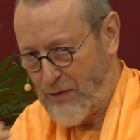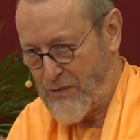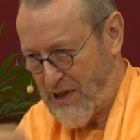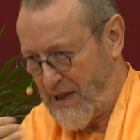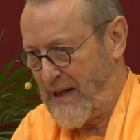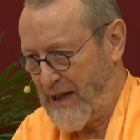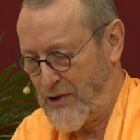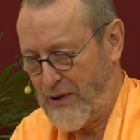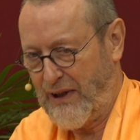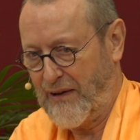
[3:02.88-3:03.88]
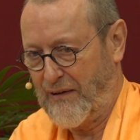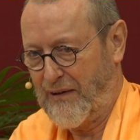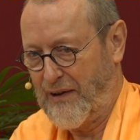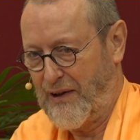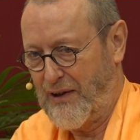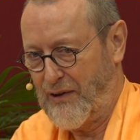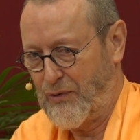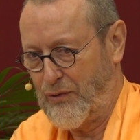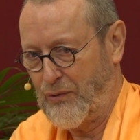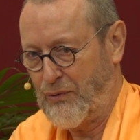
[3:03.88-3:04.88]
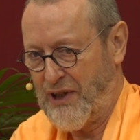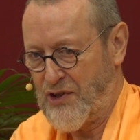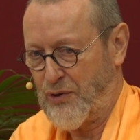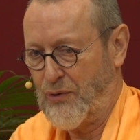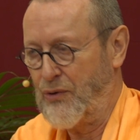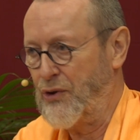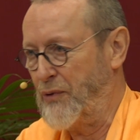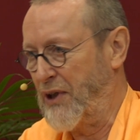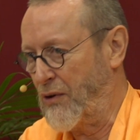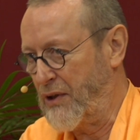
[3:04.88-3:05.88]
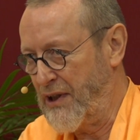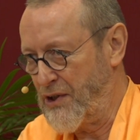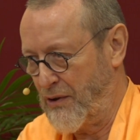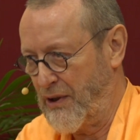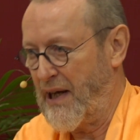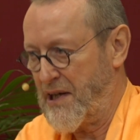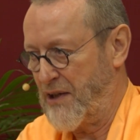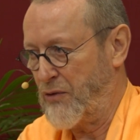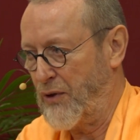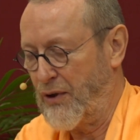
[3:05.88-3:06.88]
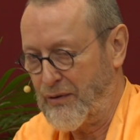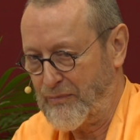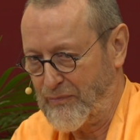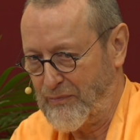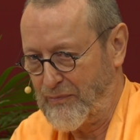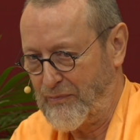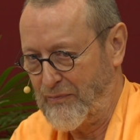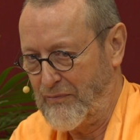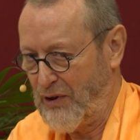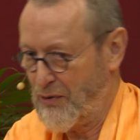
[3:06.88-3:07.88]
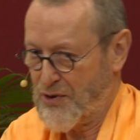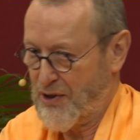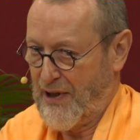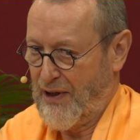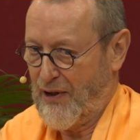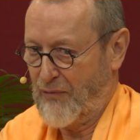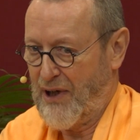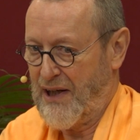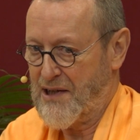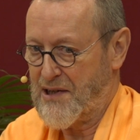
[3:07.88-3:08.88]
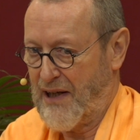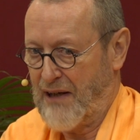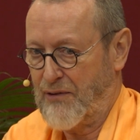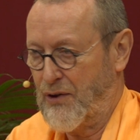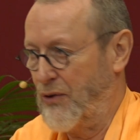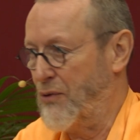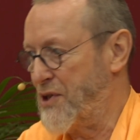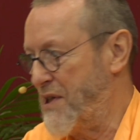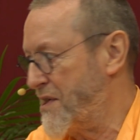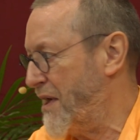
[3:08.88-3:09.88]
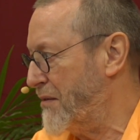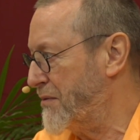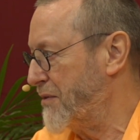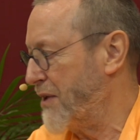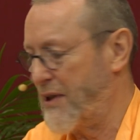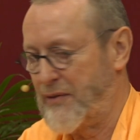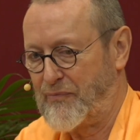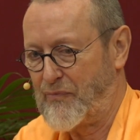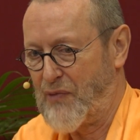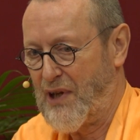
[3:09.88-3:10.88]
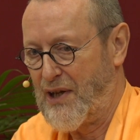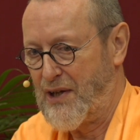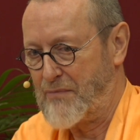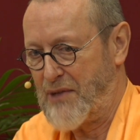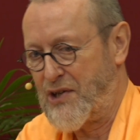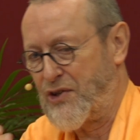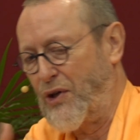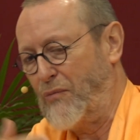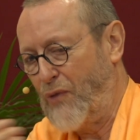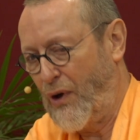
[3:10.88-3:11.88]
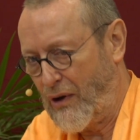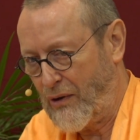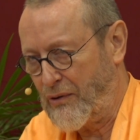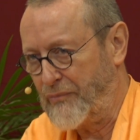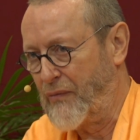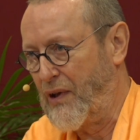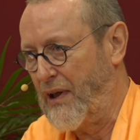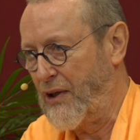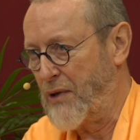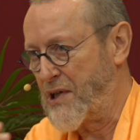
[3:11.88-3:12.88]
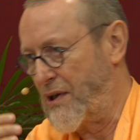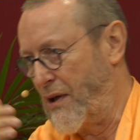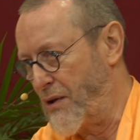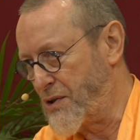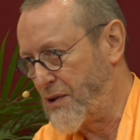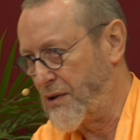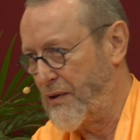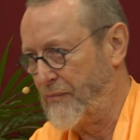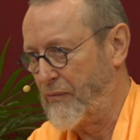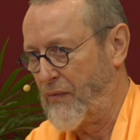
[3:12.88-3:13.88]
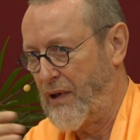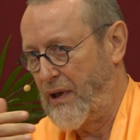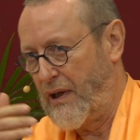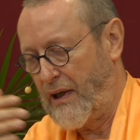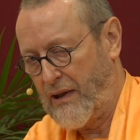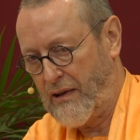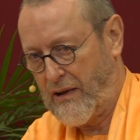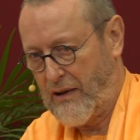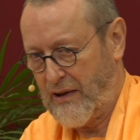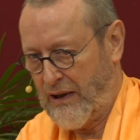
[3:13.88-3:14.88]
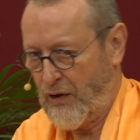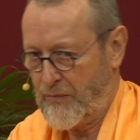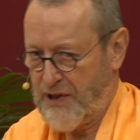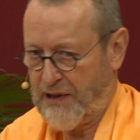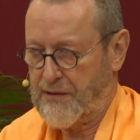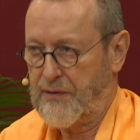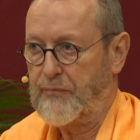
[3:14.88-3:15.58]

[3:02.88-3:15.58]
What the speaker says: comes naturally to its own recognition, as it were, because awareness ever knows itself. But somehow it was lost in the objects.